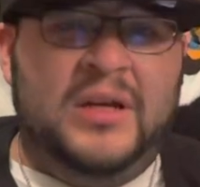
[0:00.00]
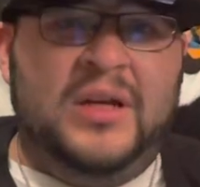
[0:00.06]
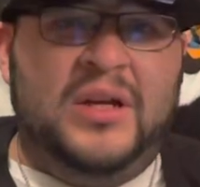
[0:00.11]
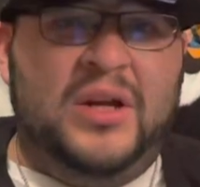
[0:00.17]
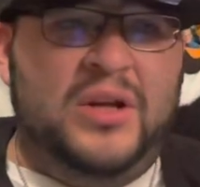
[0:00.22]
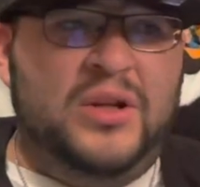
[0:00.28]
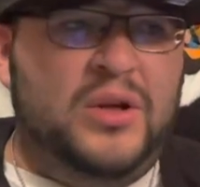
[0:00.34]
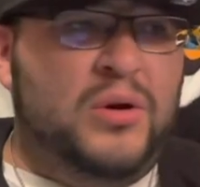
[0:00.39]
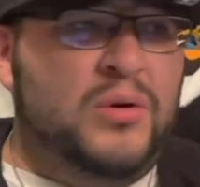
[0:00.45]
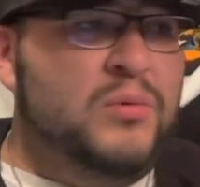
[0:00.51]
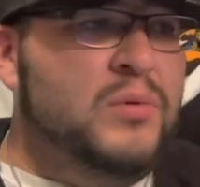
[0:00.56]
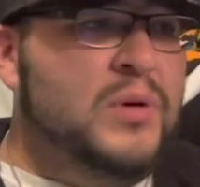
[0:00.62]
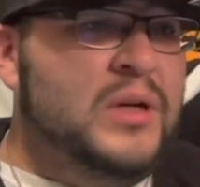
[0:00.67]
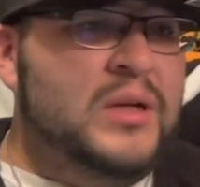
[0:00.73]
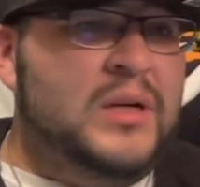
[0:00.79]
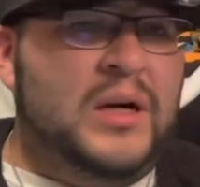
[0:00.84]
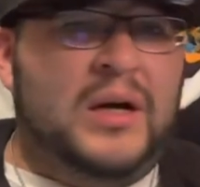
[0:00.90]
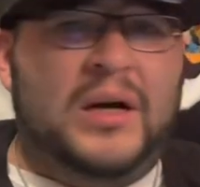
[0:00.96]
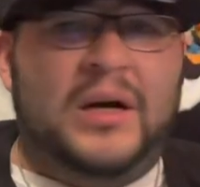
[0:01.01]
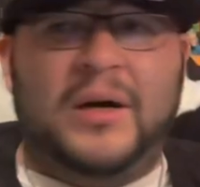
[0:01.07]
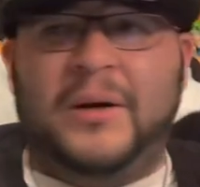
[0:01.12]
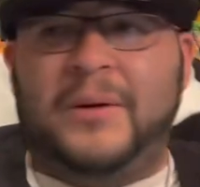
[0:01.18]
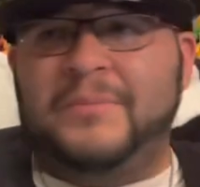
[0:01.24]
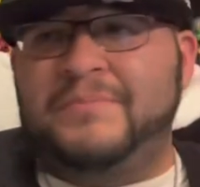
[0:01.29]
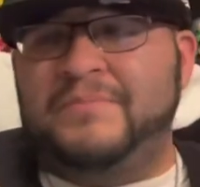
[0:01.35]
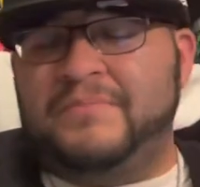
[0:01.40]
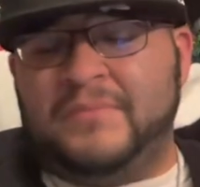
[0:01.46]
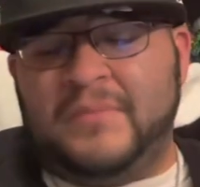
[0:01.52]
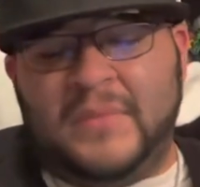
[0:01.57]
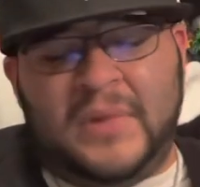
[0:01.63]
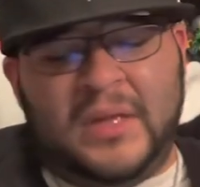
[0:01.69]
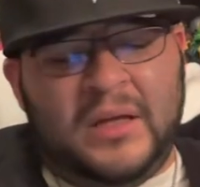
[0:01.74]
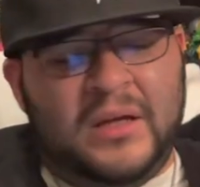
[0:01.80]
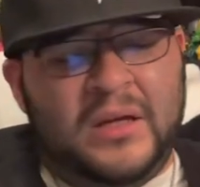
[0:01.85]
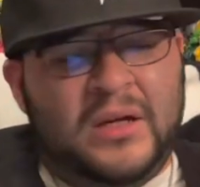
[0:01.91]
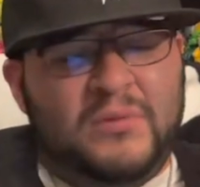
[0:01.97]
You know what um
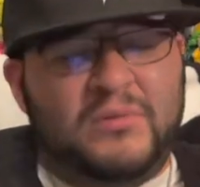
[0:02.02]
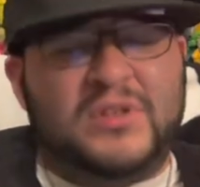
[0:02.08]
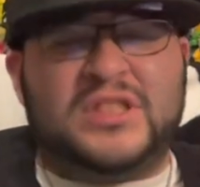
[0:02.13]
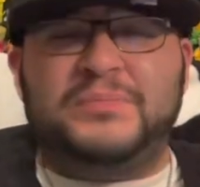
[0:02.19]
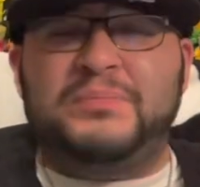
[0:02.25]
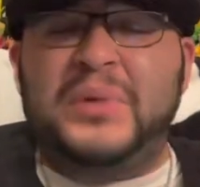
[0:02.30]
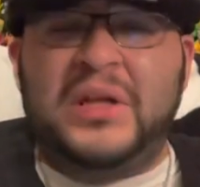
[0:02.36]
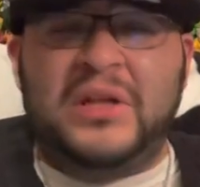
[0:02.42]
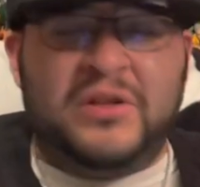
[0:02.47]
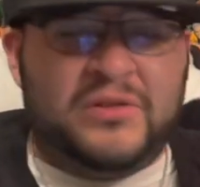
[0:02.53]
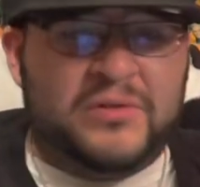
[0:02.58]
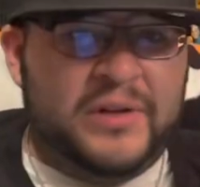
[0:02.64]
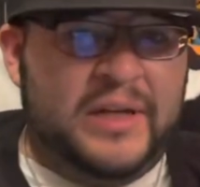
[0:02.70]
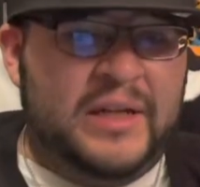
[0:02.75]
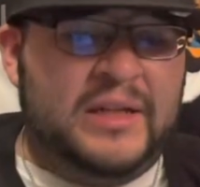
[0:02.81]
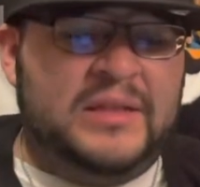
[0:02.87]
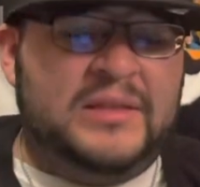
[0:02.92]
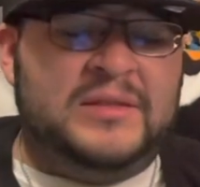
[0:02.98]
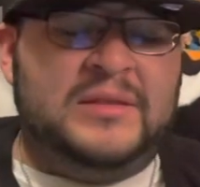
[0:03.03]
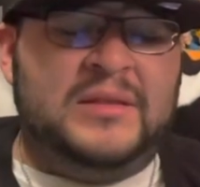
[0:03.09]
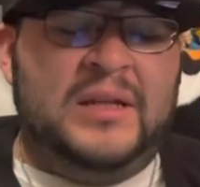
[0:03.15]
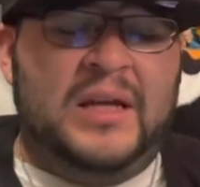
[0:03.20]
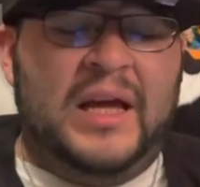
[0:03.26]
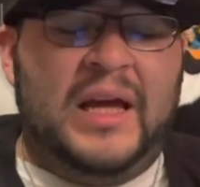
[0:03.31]
what Spinner is,